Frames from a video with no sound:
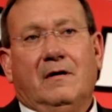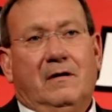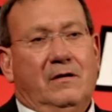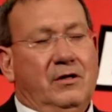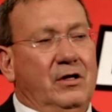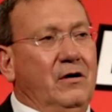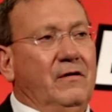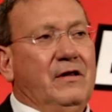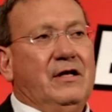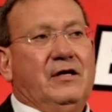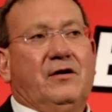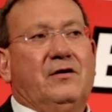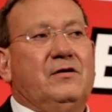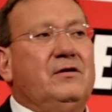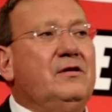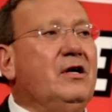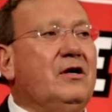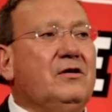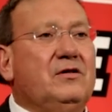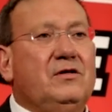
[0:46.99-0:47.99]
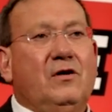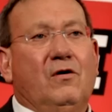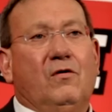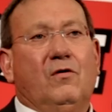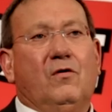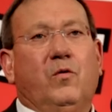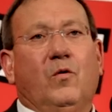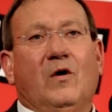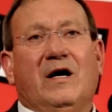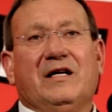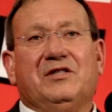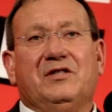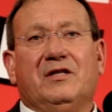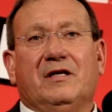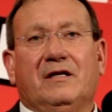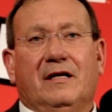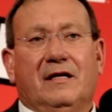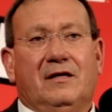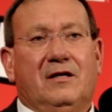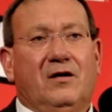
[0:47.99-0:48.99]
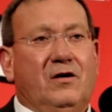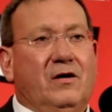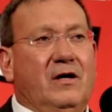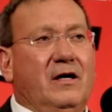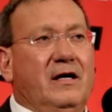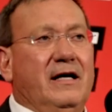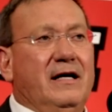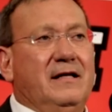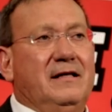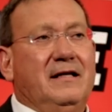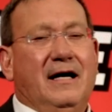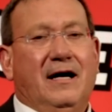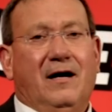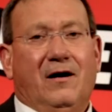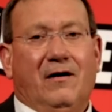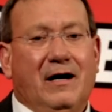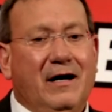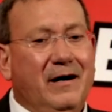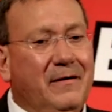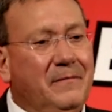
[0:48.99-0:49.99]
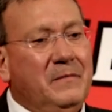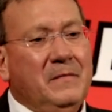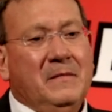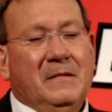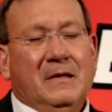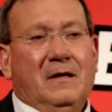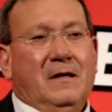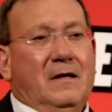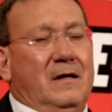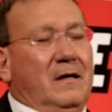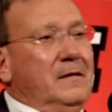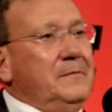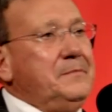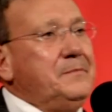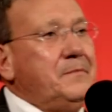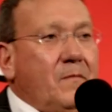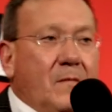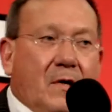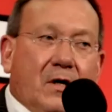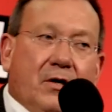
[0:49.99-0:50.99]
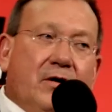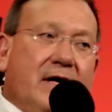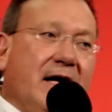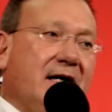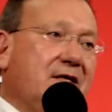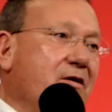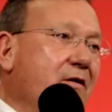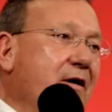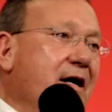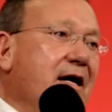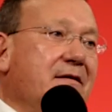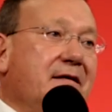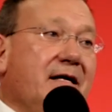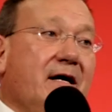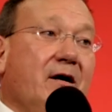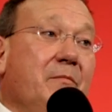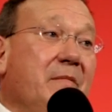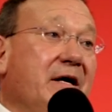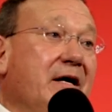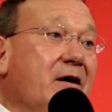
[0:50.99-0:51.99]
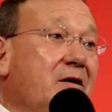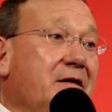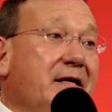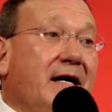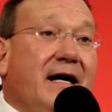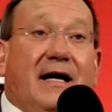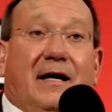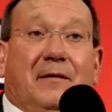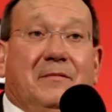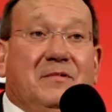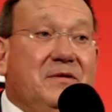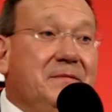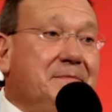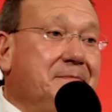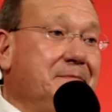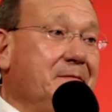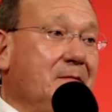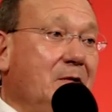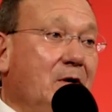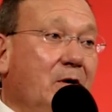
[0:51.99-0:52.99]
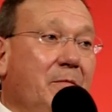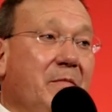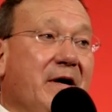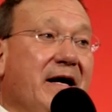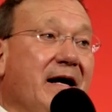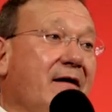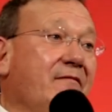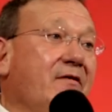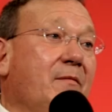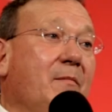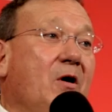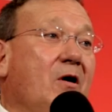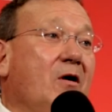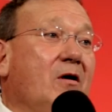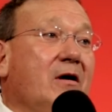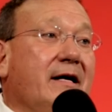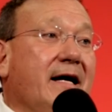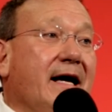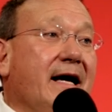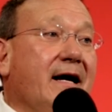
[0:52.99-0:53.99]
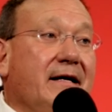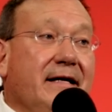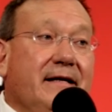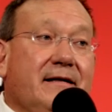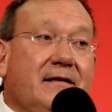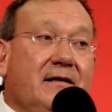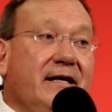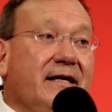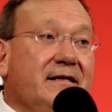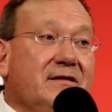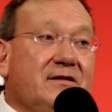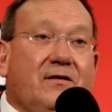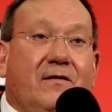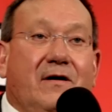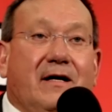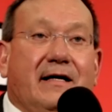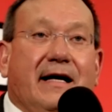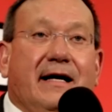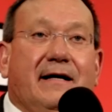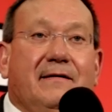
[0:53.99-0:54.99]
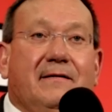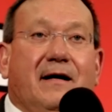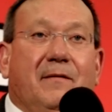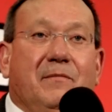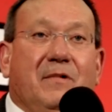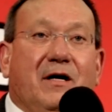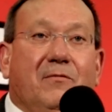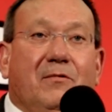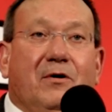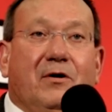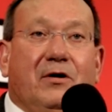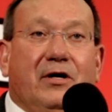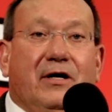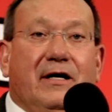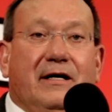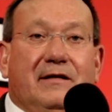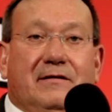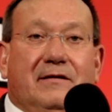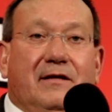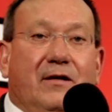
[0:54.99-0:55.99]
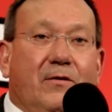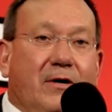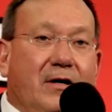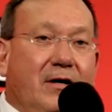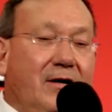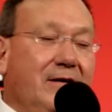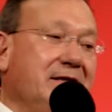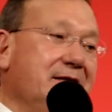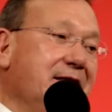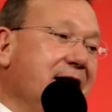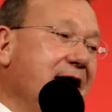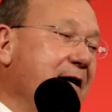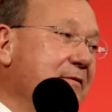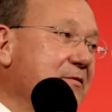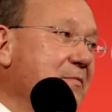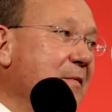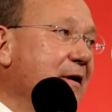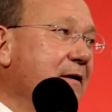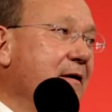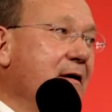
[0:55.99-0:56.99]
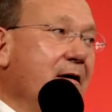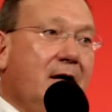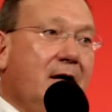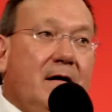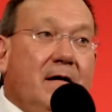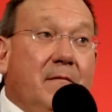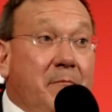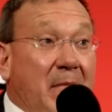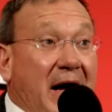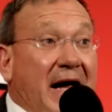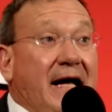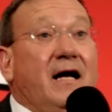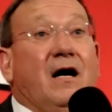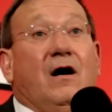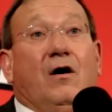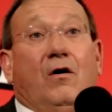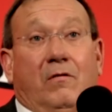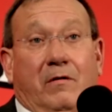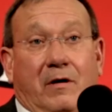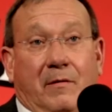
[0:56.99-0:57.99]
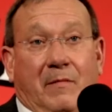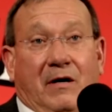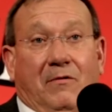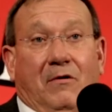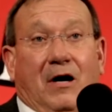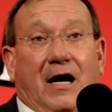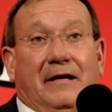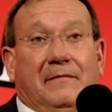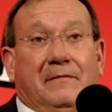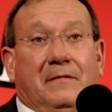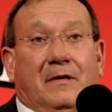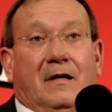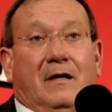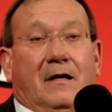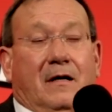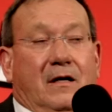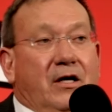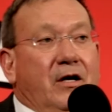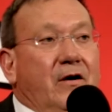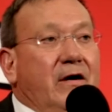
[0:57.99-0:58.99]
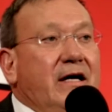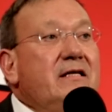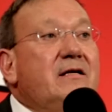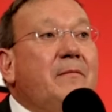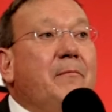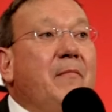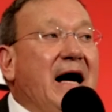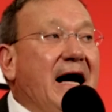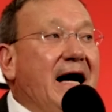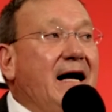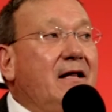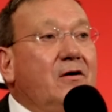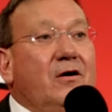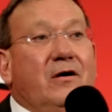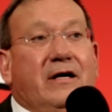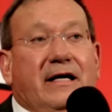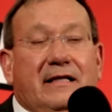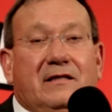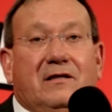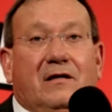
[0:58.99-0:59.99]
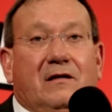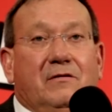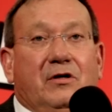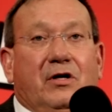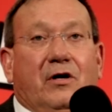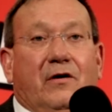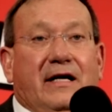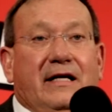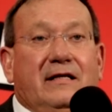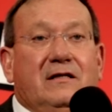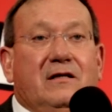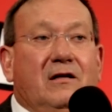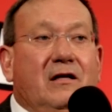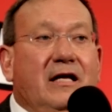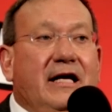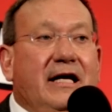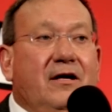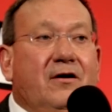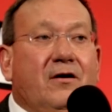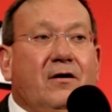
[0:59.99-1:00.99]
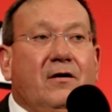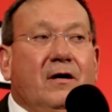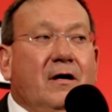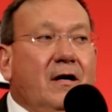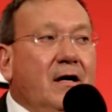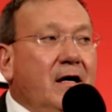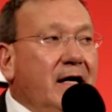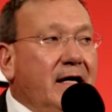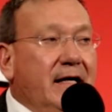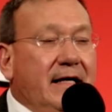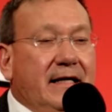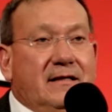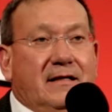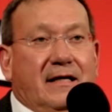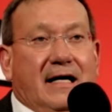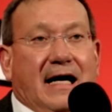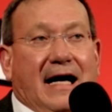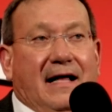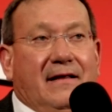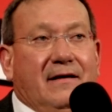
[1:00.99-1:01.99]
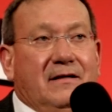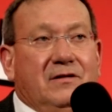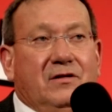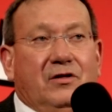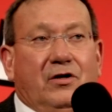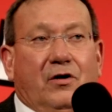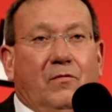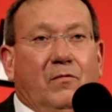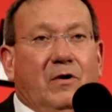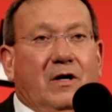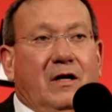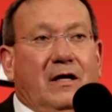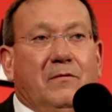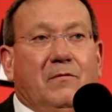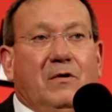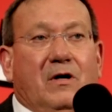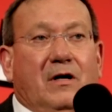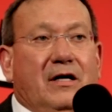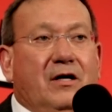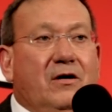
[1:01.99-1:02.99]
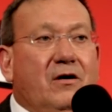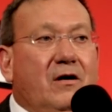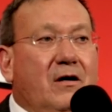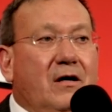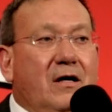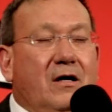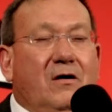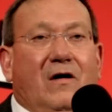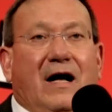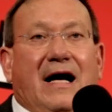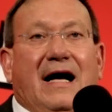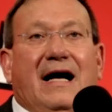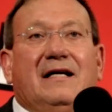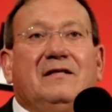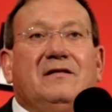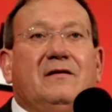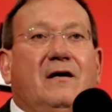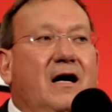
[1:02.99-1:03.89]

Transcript: You know, that there's no question that they're going to get there. You guys are going to have to help me on names a little bit. I'm from Harlan County in Lynch, so I'm not real good at knowing all these names. But Mango, am I right? You know, he's a battler. He's a leader. And he's a guy that's, you know, really, really good on the glass.